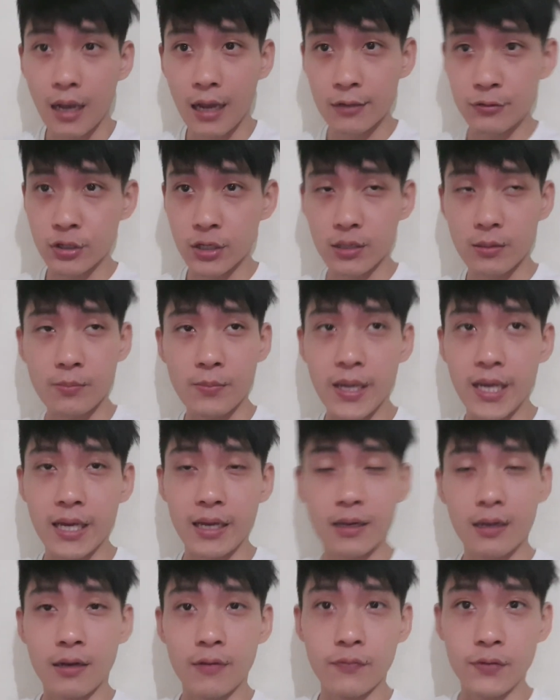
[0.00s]
I try to
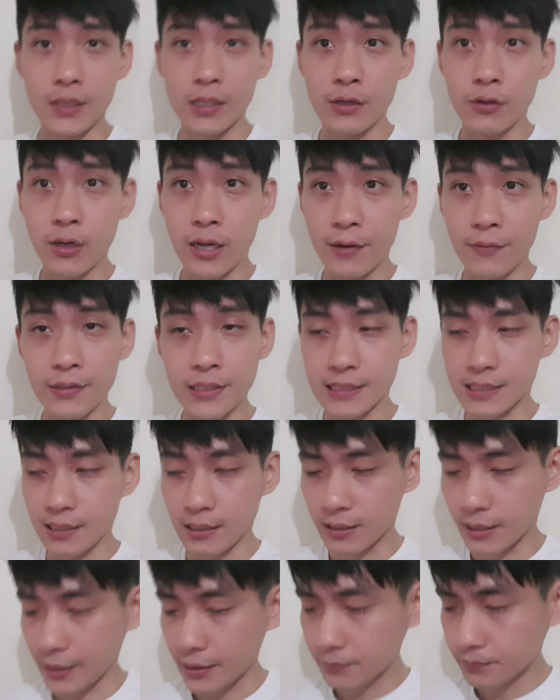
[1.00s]
make a video every
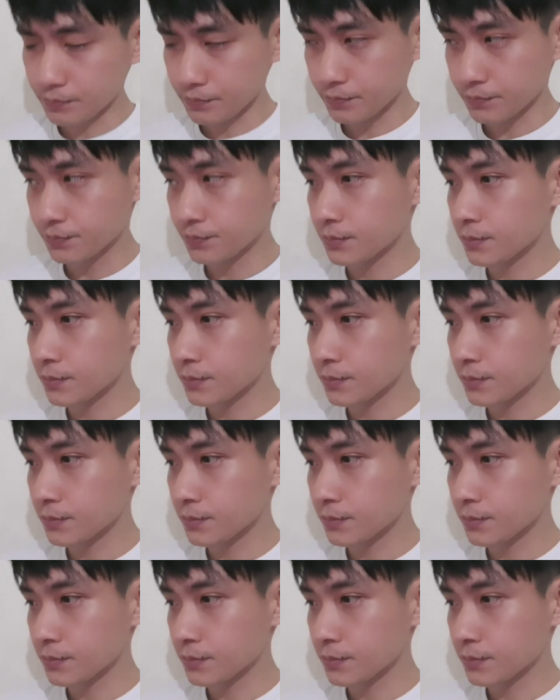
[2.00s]
single day.